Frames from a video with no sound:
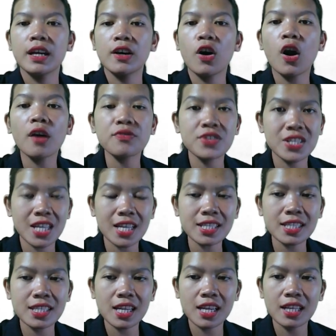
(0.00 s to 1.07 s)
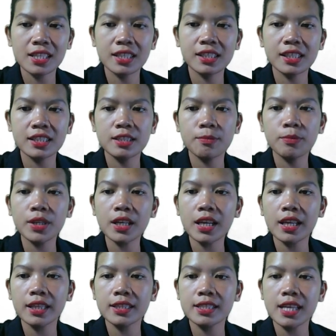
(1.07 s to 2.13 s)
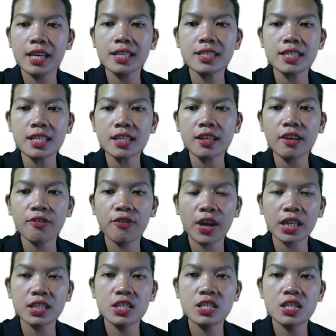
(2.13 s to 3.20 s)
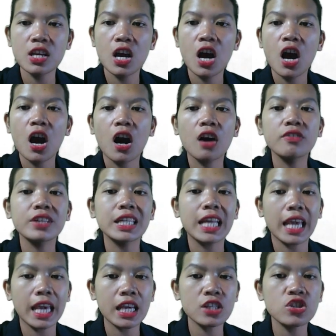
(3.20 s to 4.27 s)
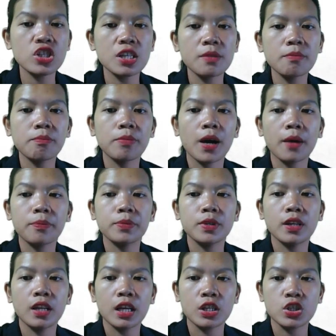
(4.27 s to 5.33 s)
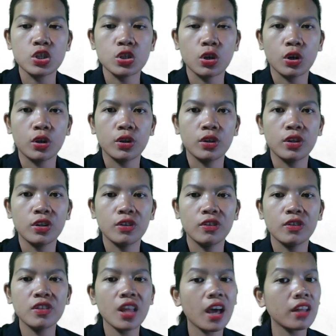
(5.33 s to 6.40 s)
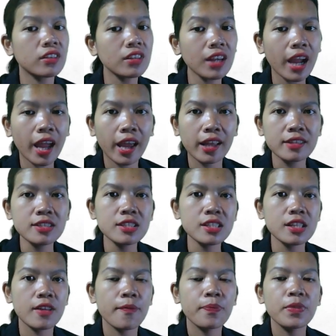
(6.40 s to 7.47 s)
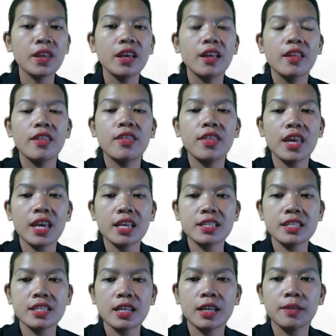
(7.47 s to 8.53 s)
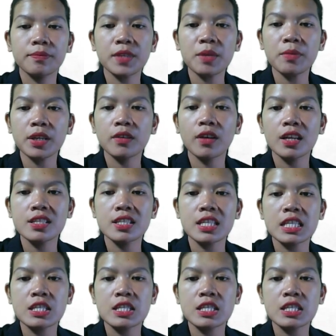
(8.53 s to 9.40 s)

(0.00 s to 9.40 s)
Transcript: offset the debilitating effects of an aging population. On the other hand, these immigrants